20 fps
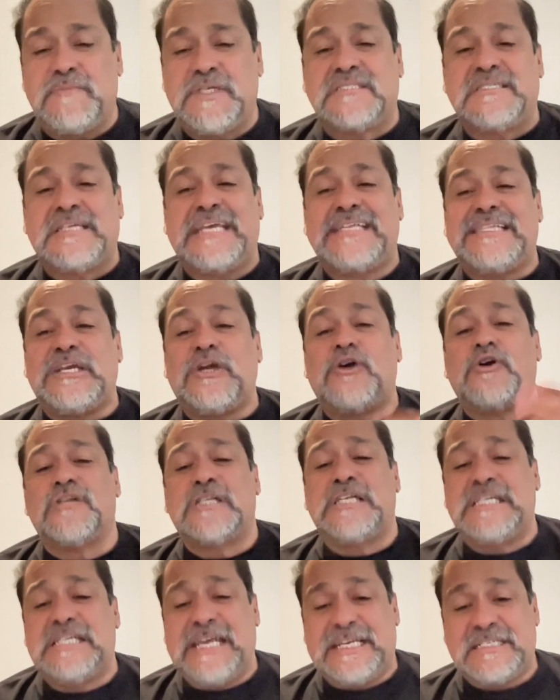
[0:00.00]
is like the
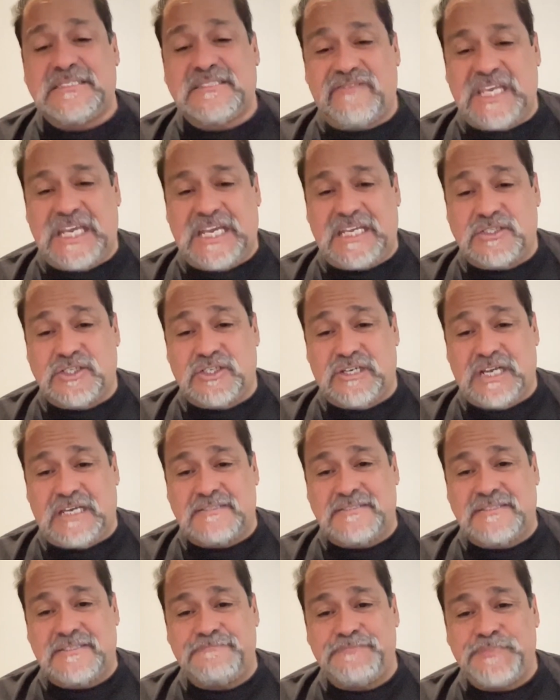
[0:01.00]
early days of the
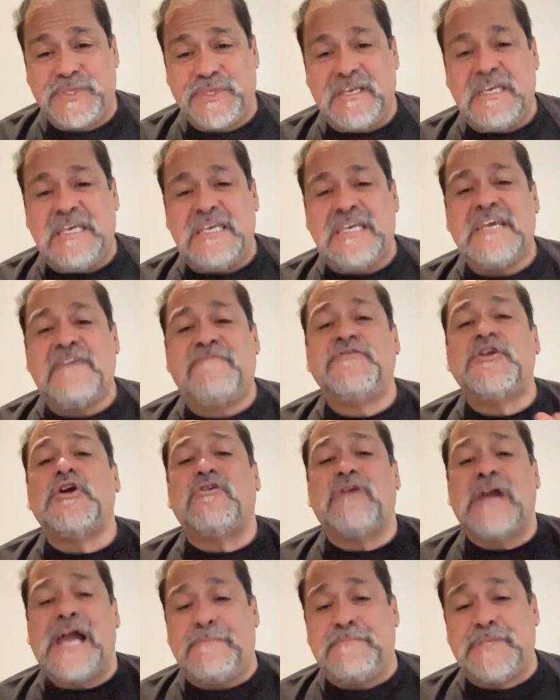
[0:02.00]
internet. If
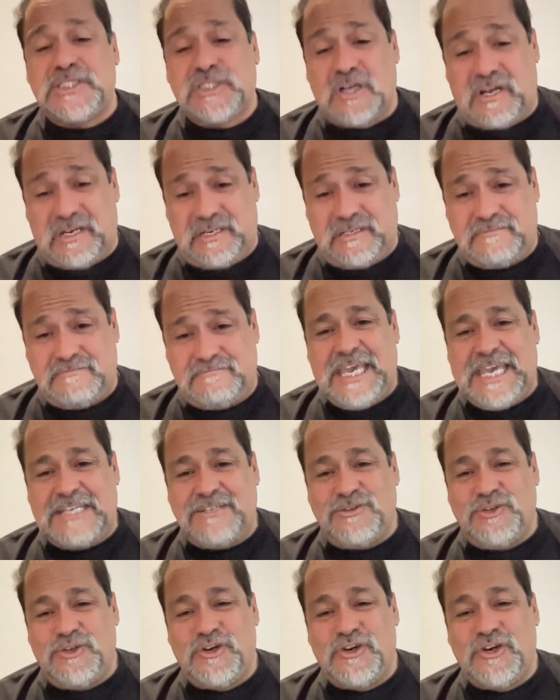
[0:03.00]
you're Amazon
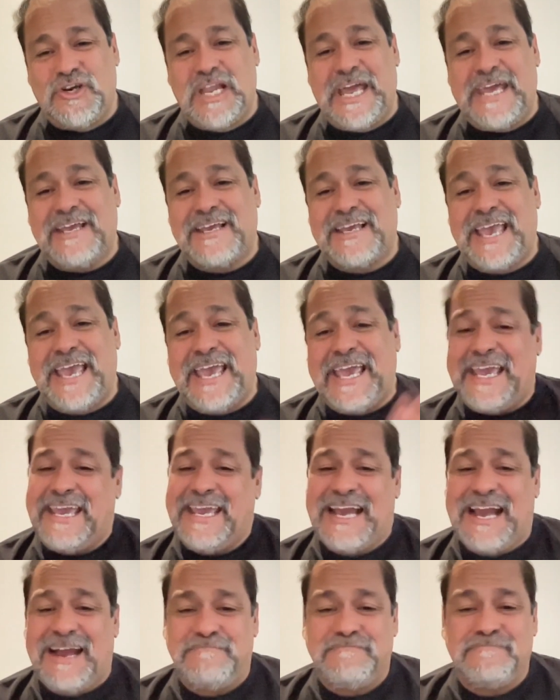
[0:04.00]
and you're like,
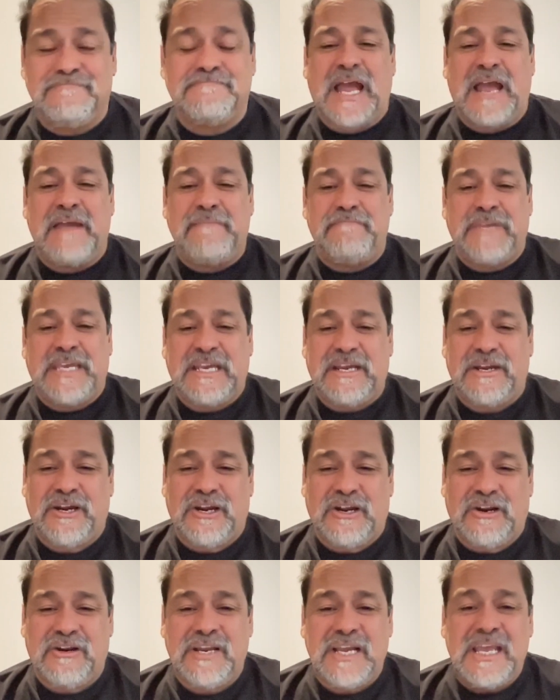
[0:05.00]
hey, I'm
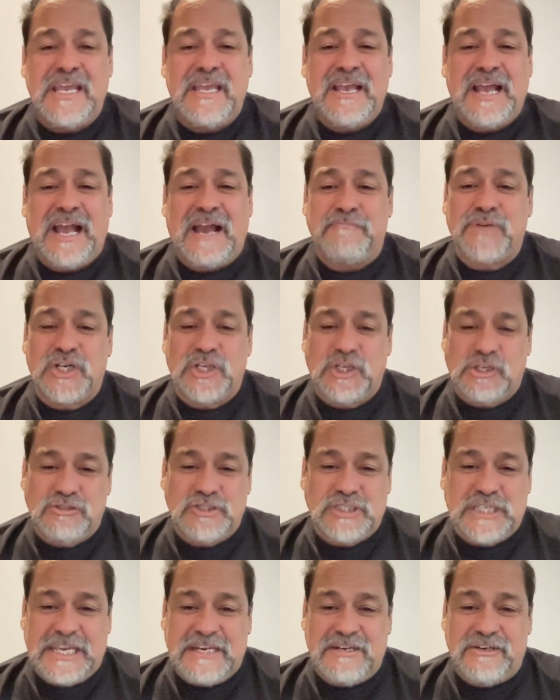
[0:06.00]
here, I'm going to
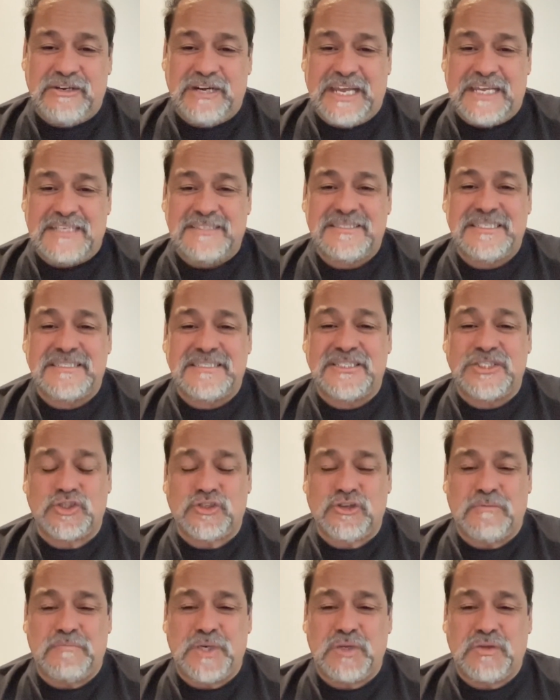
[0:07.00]
use the internet to
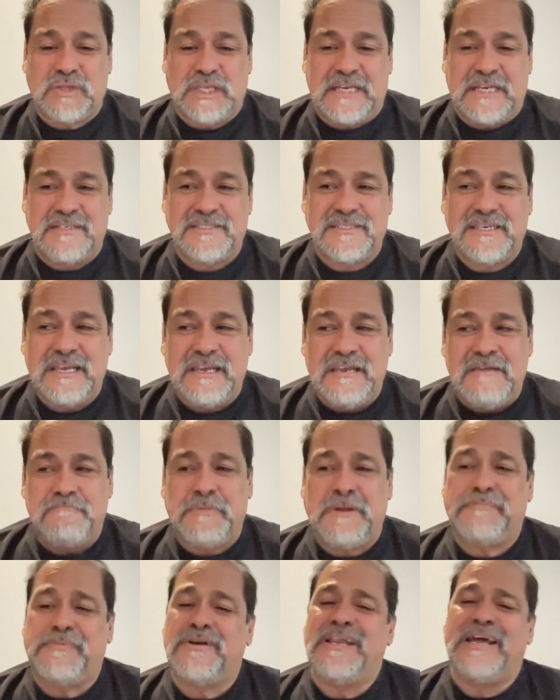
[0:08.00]
distribute things,
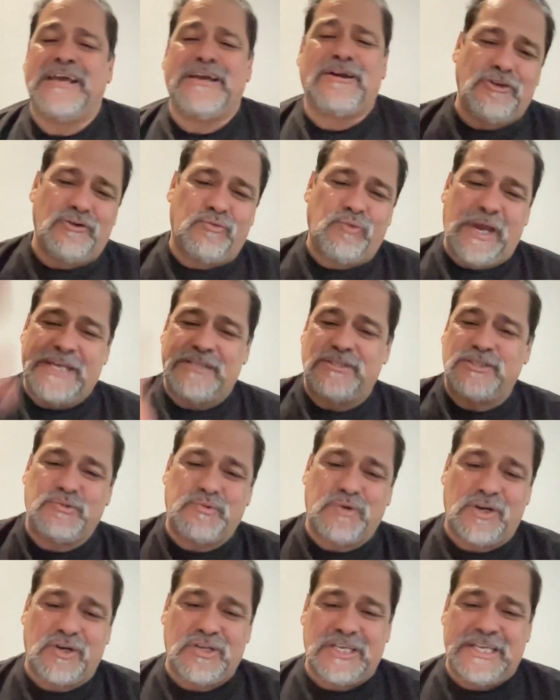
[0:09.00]
people are like, you're way
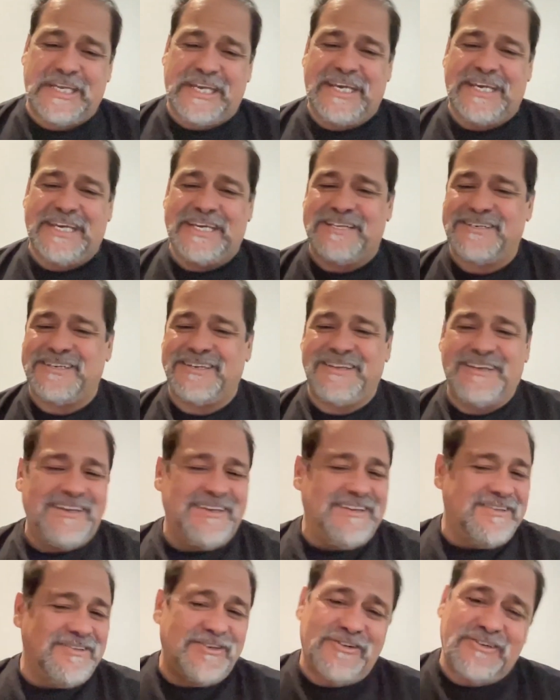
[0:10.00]
too early, and
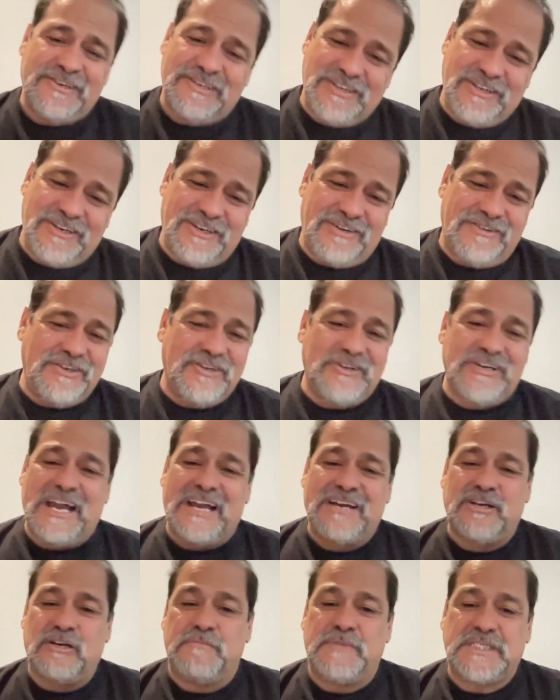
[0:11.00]
you're
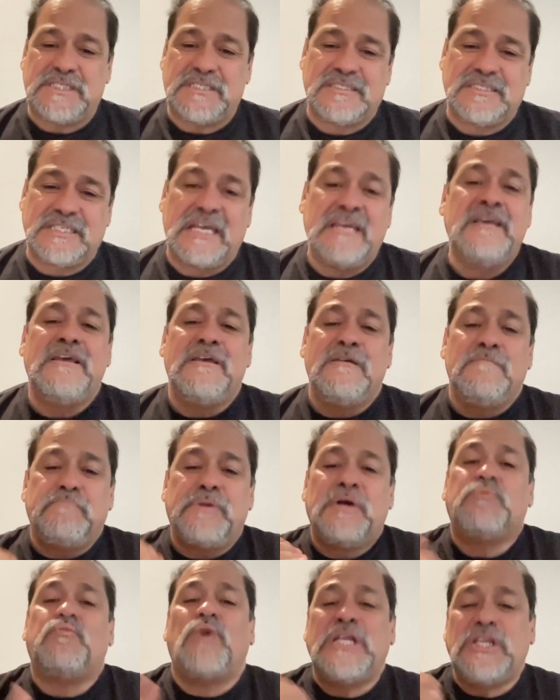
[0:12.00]
not going to be successful.
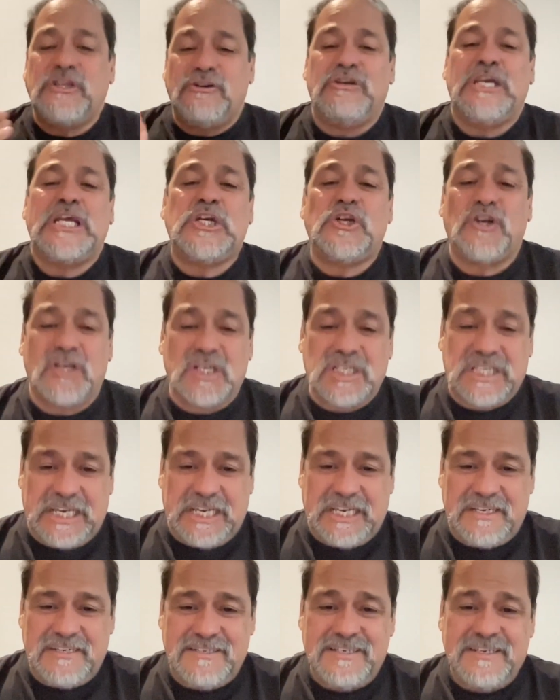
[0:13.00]
But when you're in
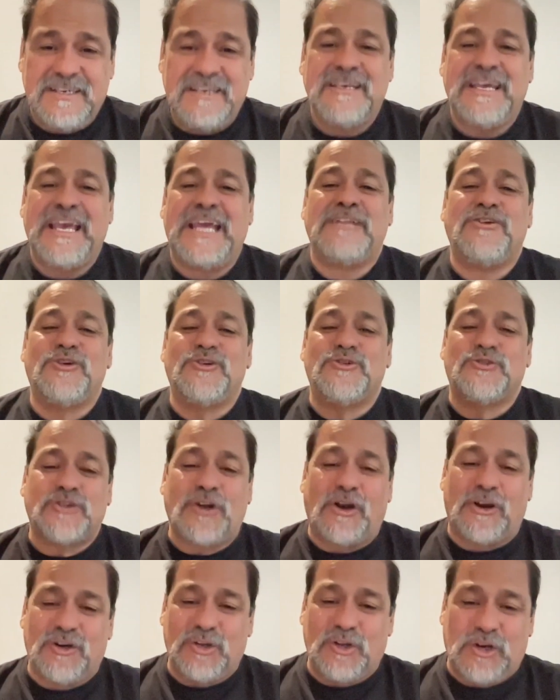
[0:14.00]
early and you
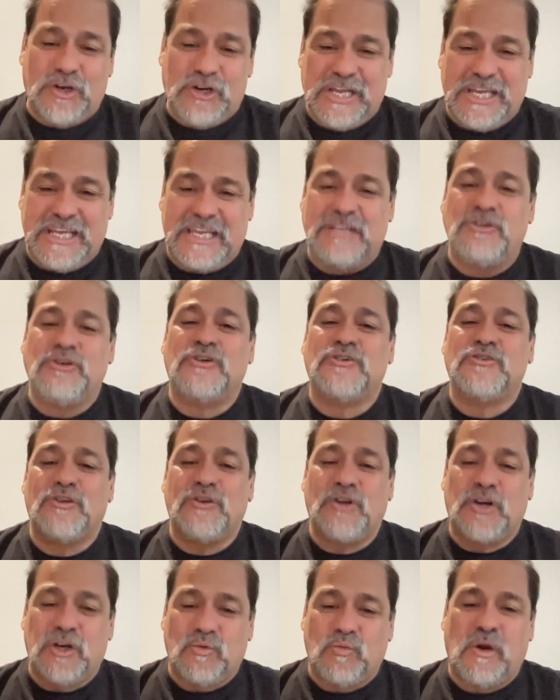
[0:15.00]
start learning and you
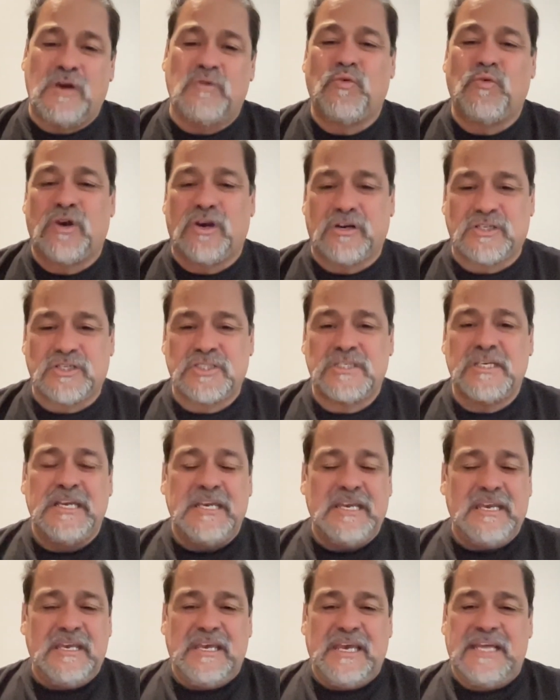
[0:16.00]
learn what works,
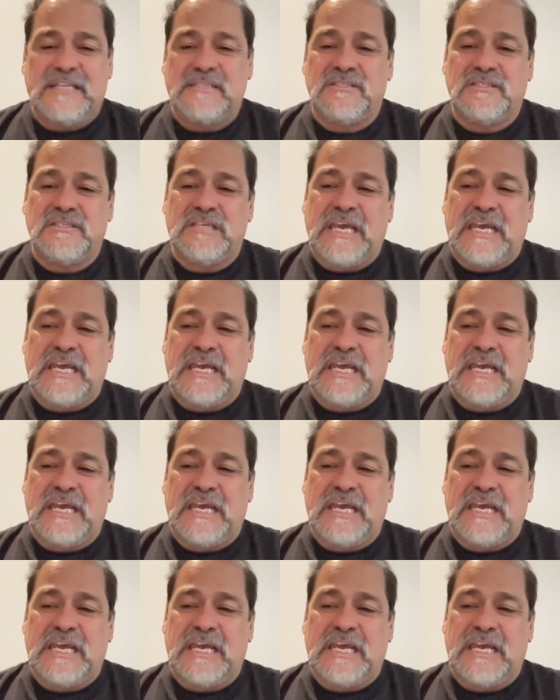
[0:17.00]
and